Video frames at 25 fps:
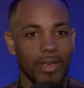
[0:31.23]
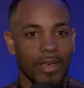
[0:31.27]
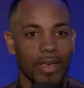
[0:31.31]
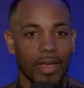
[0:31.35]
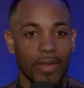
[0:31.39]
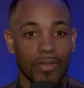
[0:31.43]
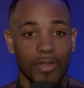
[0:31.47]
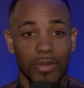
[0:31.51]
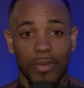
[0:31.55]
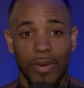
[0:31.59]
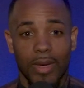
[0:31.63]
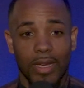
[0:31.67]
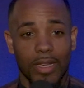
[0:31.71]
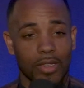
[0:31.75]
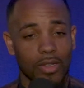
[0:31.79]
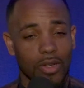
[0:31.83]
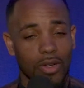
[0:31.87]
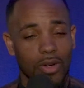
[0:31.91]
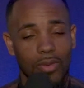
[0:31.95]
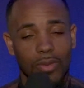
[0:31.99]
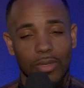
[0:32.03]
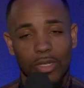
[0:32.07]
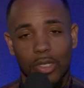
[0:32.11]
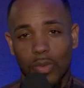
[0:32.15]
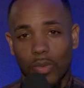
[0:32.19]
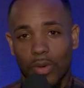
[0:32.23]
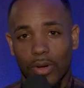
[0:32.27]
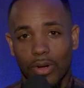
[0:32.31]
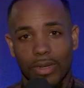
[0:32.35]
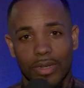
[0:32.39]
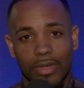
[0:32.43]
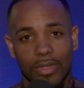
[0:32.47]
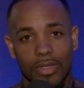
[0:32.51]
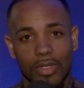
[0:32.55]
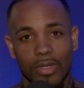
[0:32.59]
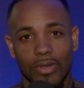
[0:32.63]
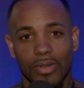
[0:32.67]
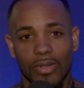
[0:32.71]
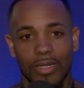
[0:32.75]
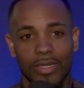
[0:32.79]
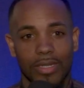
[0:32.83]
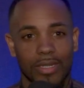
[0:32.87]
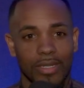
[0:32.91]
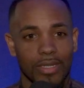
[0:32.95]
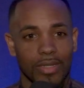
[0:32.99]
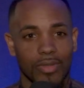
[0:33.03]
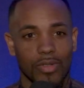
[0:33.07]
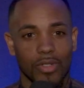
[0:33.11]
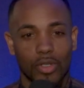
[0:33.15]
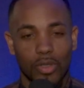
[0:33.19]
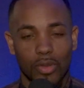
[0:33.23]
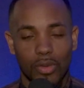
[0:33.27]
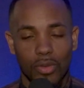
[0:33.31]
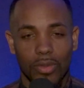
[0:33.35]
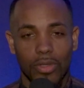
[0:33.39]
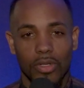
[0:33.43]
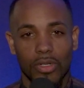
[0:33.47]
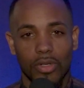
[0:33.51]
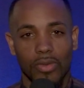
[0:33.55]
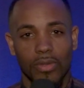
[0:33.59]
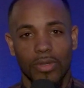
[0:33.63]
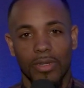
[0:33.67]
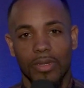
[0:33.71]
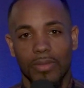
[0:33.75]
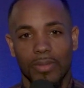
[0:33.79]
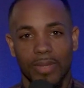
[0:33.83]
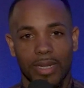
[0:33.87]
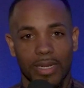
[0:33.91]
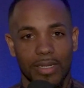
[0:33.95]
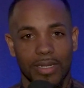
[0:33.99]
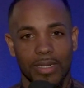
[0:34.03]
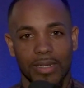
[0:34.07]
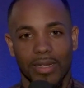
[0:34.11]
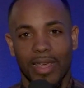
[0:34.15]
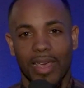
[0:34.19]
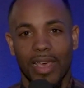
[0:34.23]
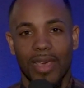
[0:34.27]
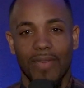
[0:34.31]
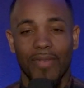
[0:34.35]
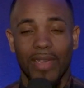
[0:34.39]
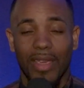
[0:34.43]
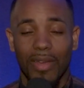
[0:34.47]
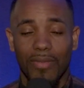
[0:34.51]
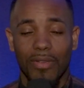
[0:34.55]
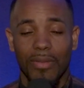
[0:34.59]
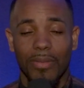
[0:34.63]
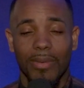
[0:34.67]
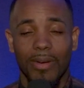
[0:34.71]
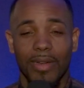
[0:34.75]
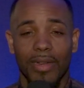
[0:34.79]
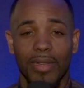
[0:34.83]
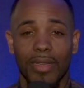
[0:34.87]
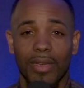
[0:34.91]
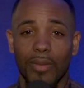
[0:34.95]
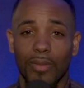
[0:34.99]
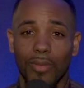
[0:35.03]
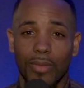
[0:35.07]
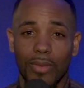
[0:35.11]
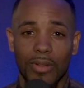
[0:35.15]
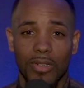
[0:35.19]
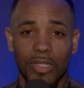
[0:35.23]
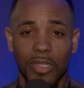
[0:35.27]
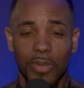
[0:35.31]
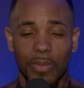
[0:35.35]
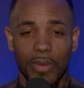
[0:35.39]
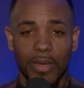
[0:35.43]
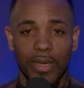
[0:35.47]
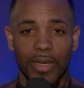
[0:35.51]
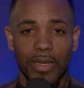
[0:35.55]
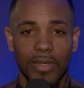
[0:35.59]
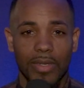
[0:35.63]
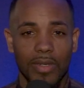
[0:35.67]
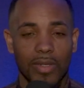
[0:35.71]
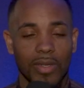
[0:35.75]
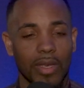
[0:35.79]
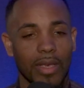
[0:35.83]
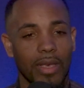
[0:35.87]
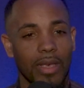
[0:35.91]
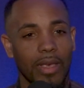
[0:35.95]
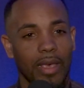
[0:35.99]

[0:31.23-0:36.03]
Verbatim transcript: Everybody's always working, so this is truly, truly a blessing to have everybody in one space,